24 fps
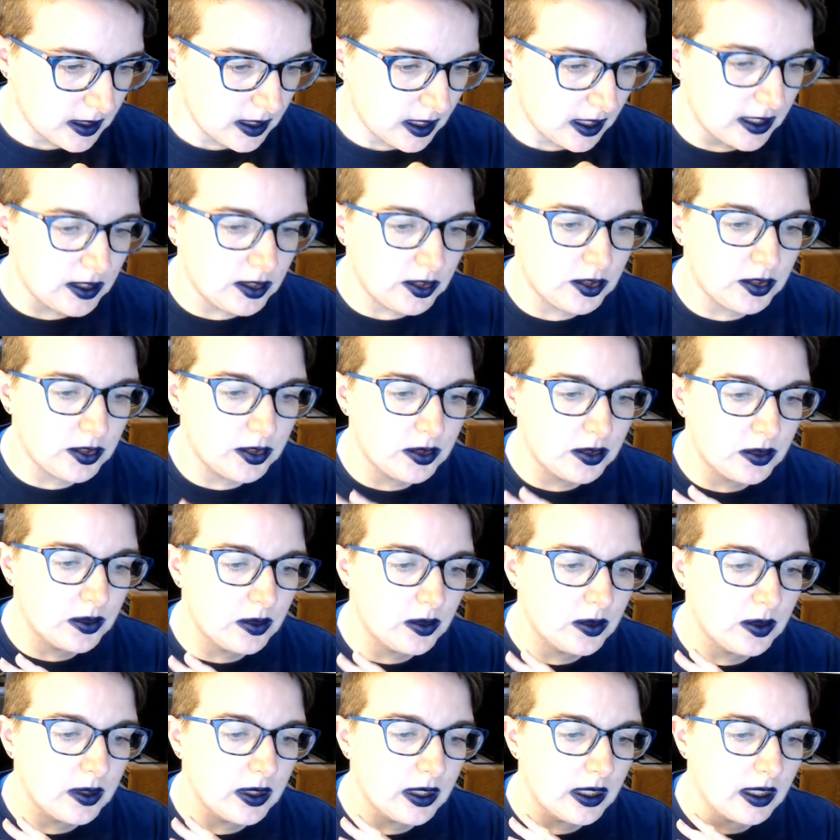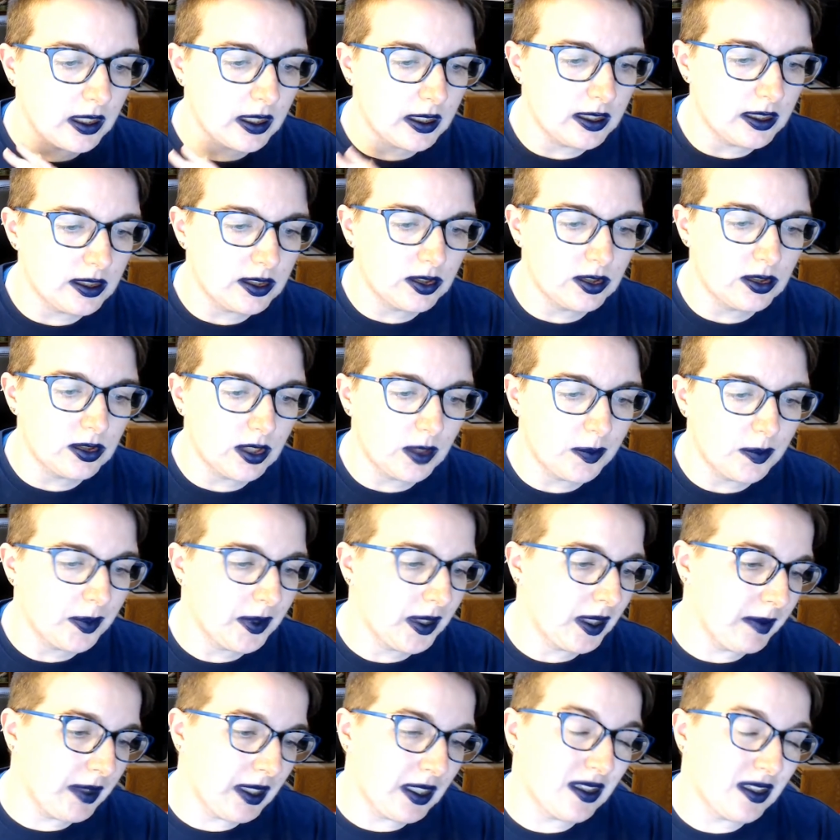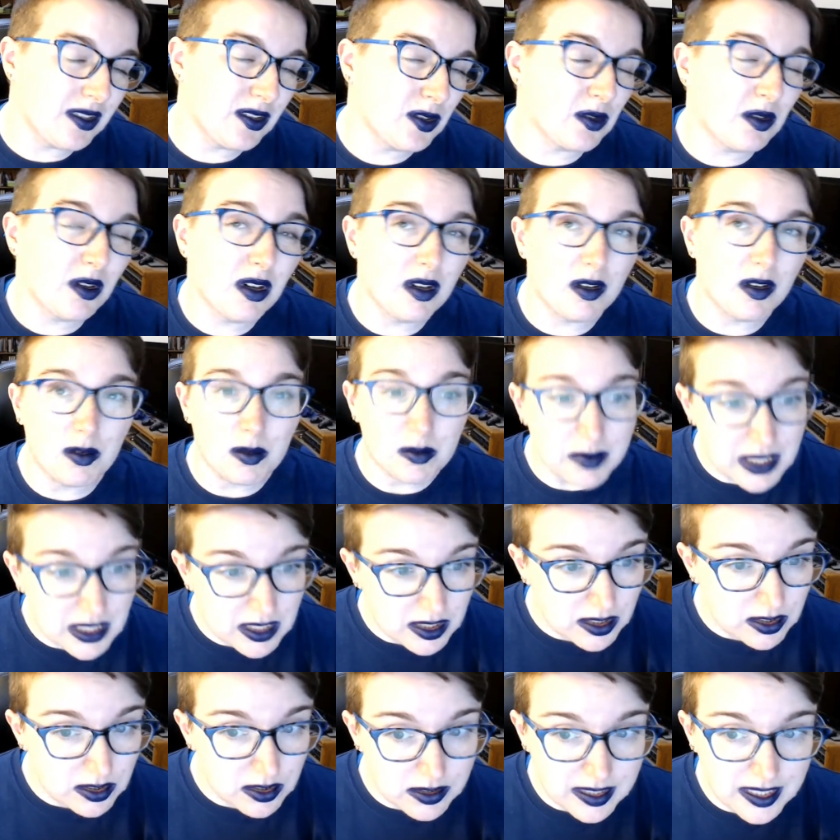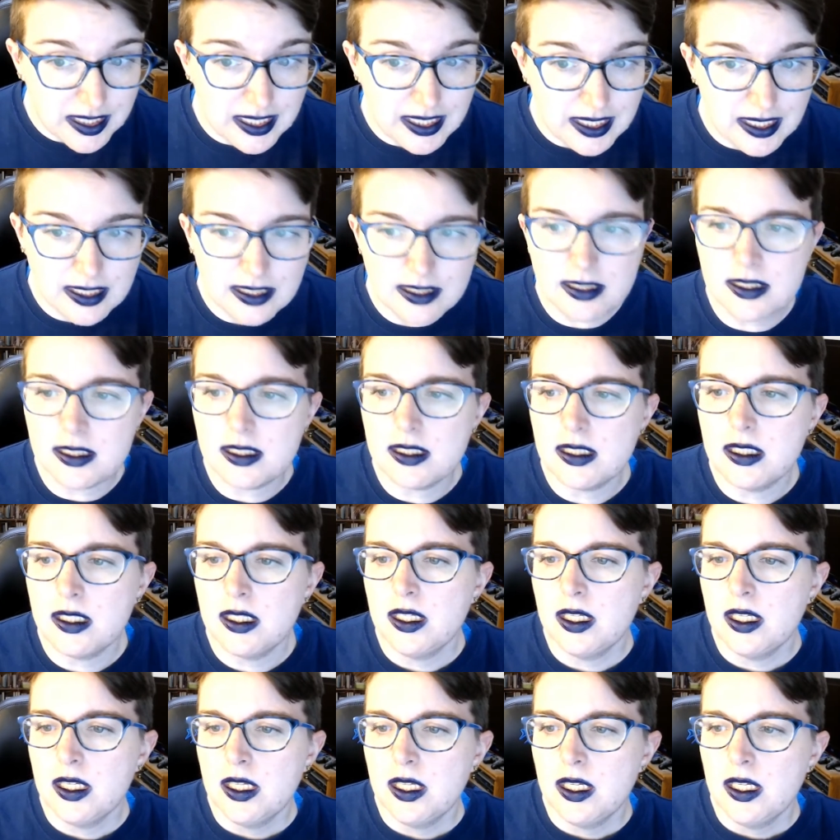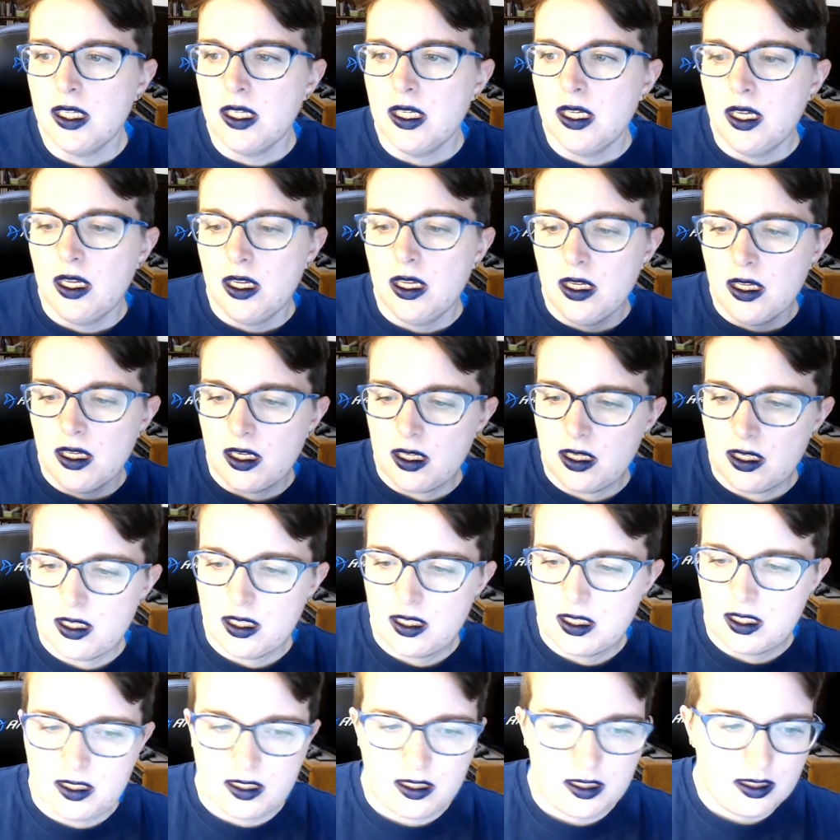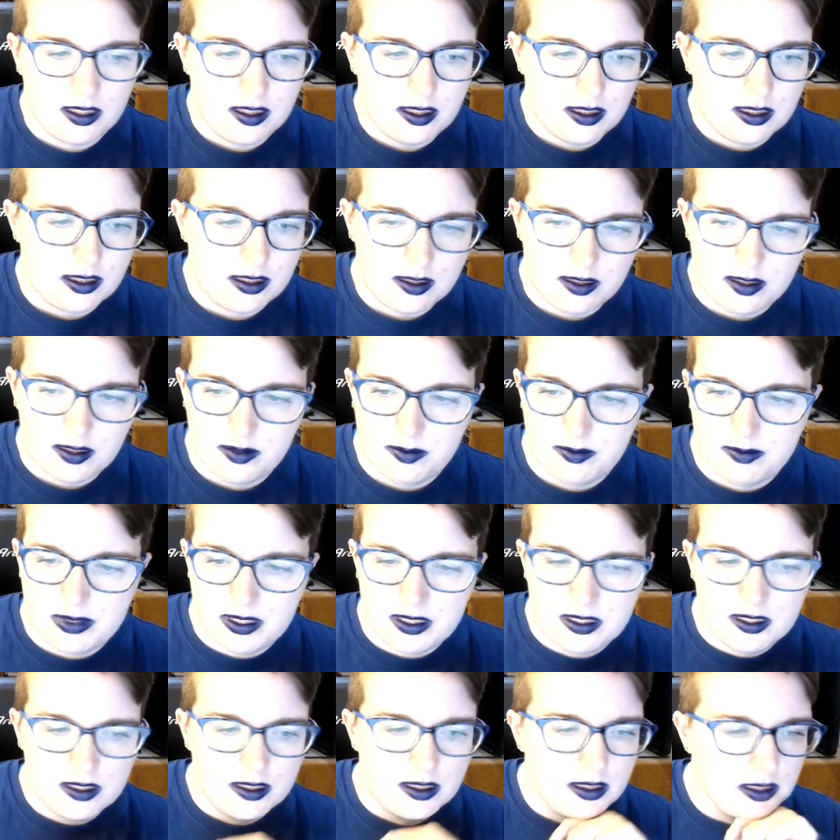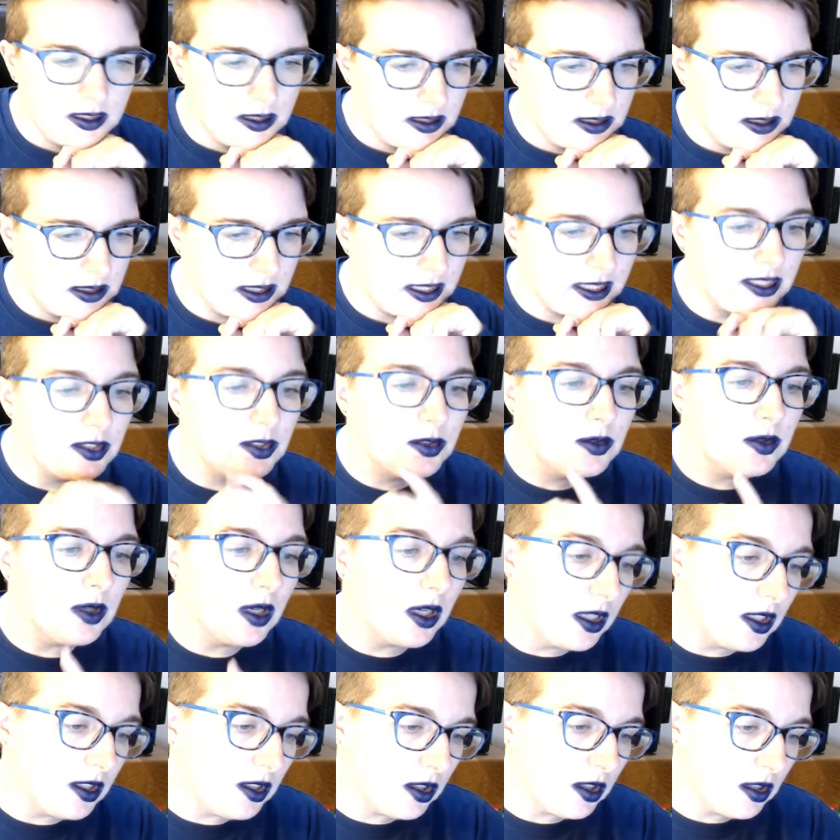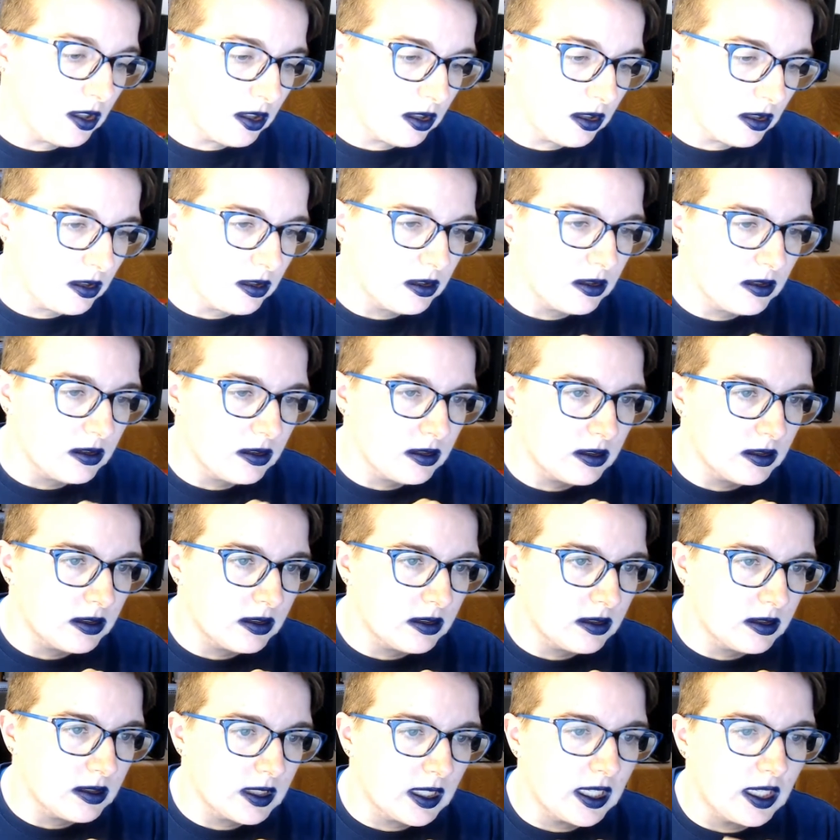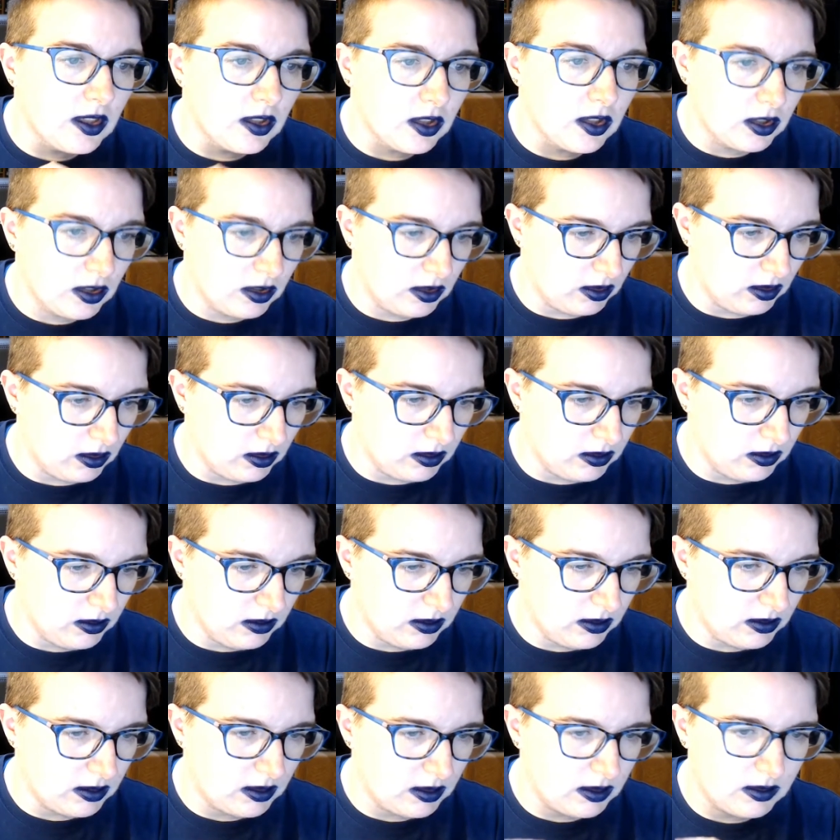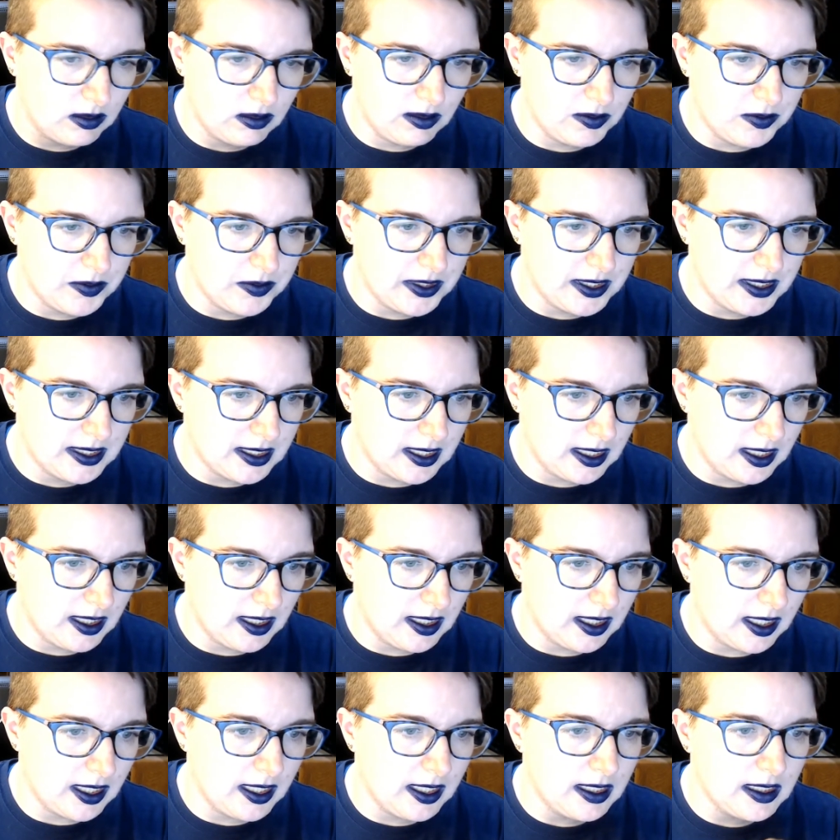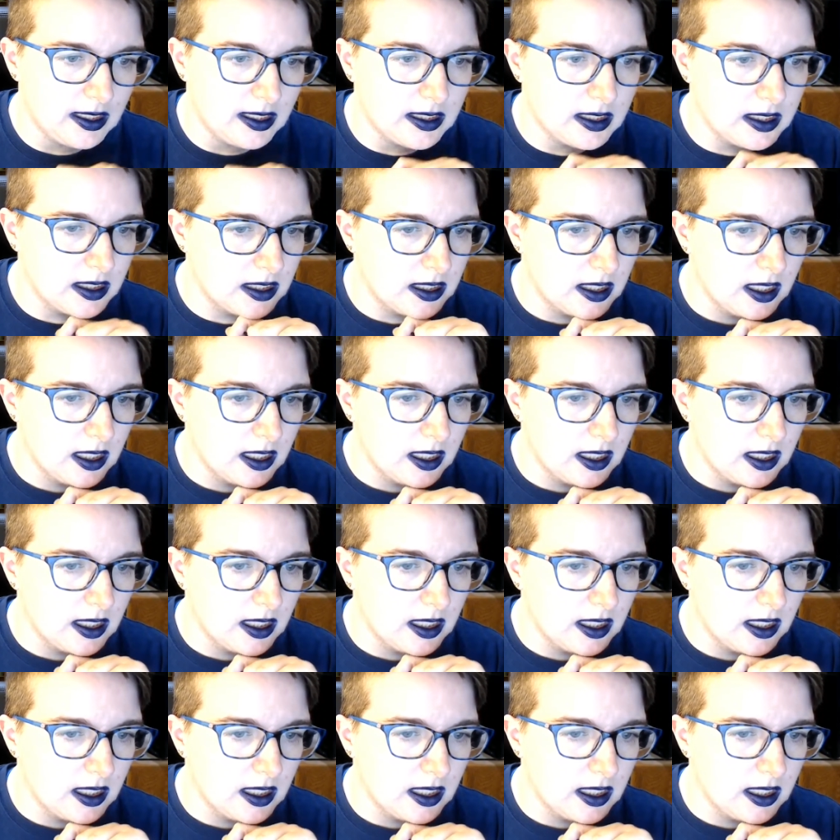do upcoming historical mysteries, I do unhauls and hauls, I don't know if I said that,